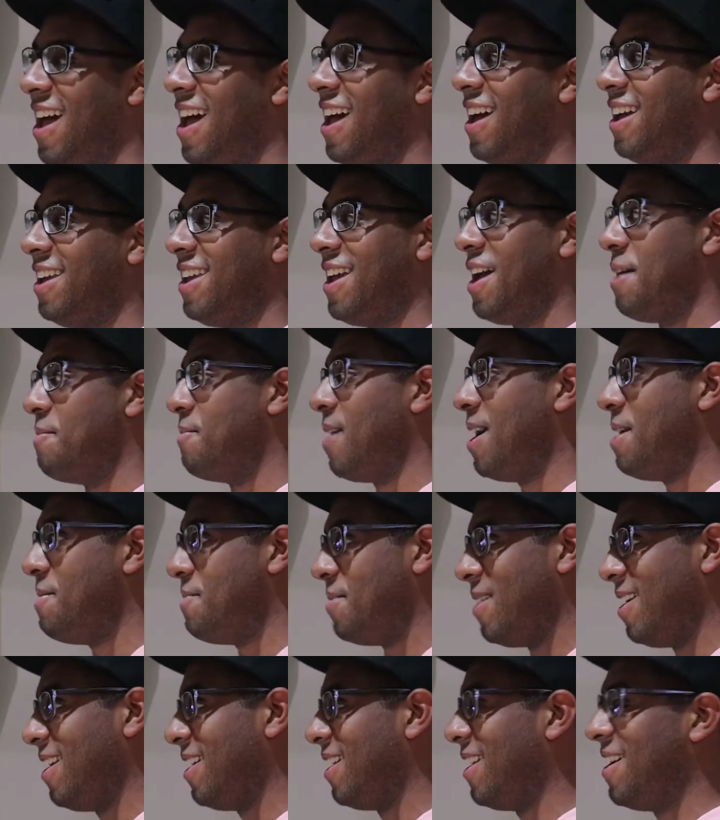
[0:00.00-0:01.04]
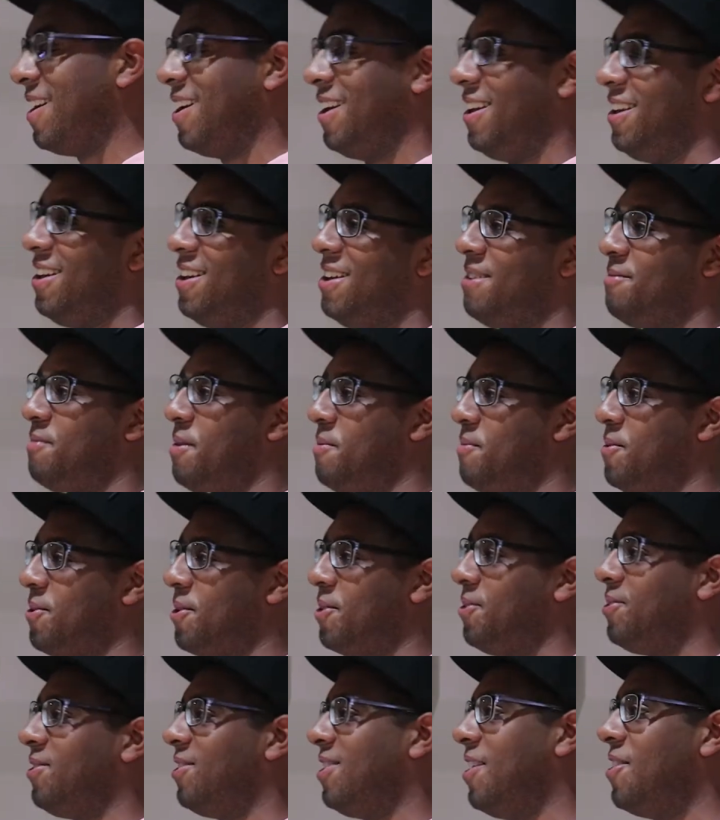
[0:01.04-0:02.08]
Yeah, yeah, maybe. Yeah, maybe I'll
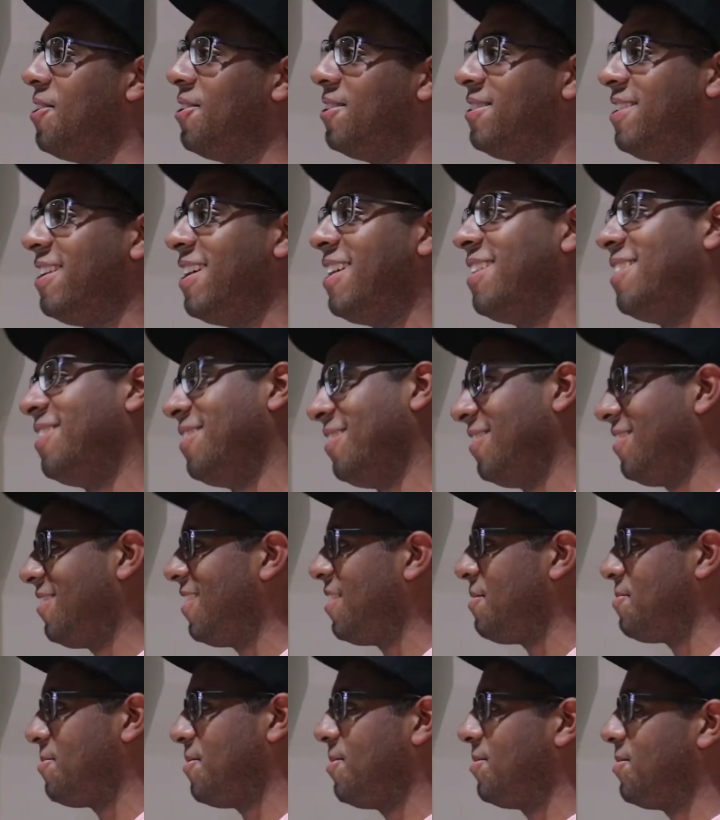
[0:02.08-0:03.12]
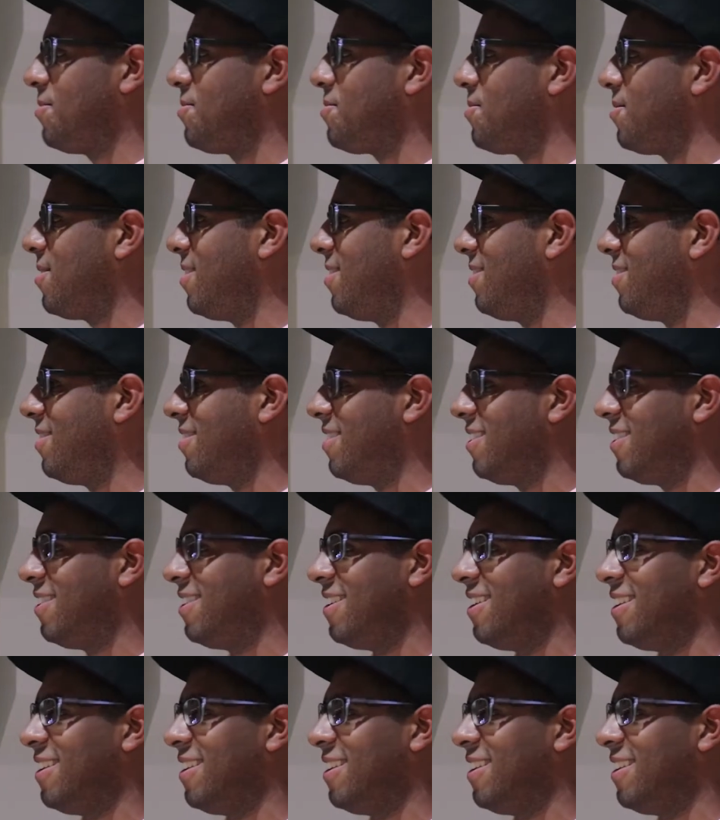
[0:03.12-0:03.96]
go to the Ardennes and take photos of trees, and then